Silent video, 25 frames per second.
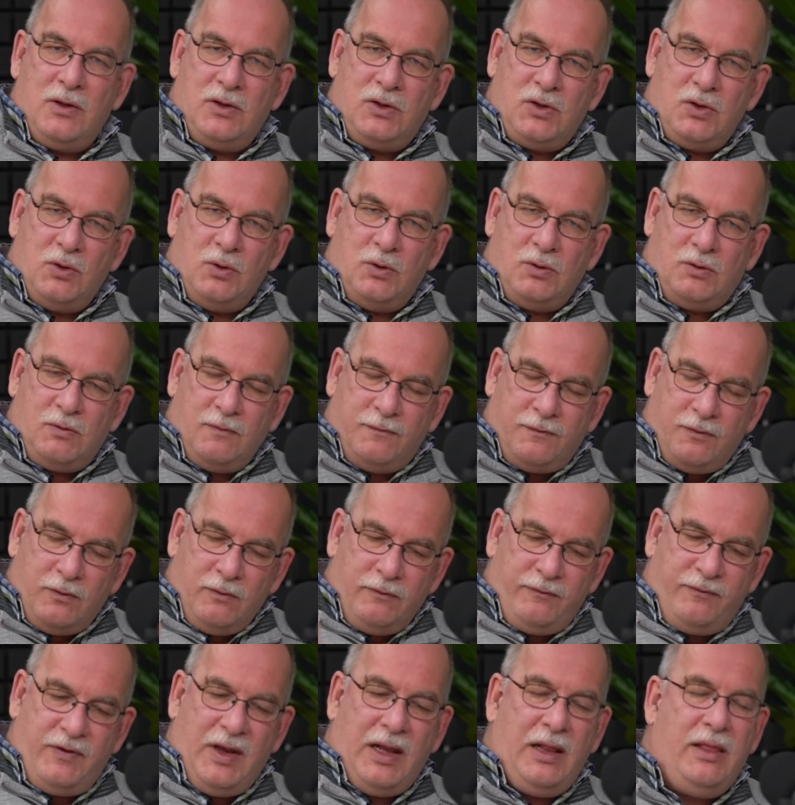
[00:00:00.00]
to
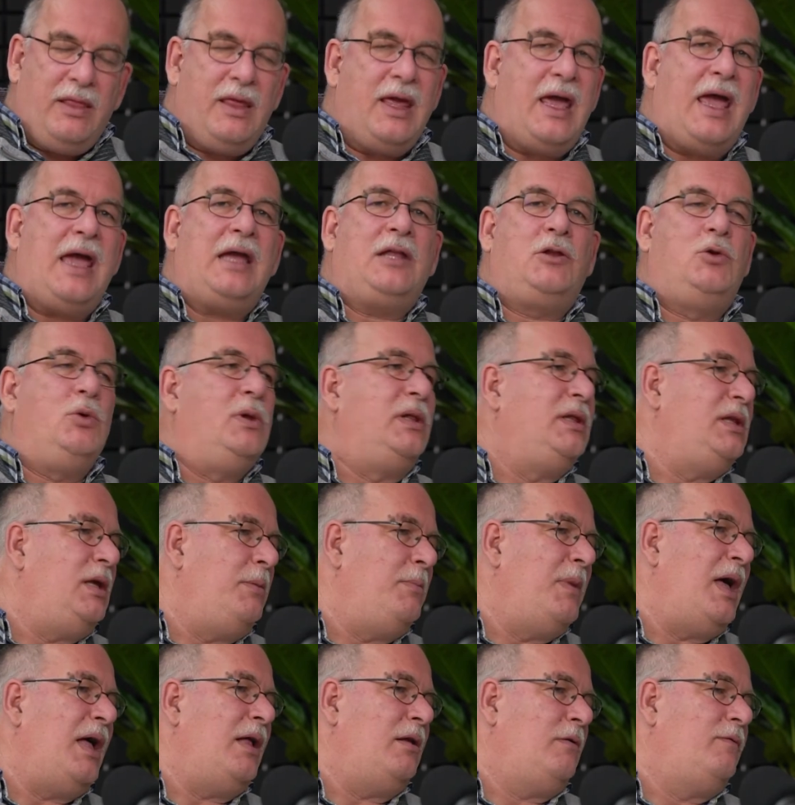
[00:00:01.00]
fulfill the actual
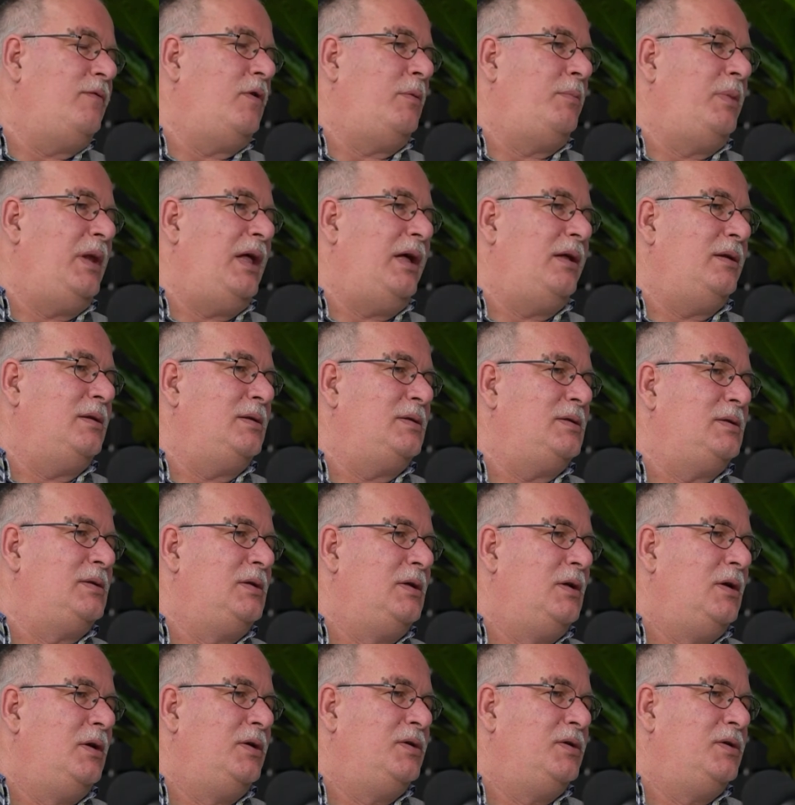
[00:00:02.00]
demand for plants.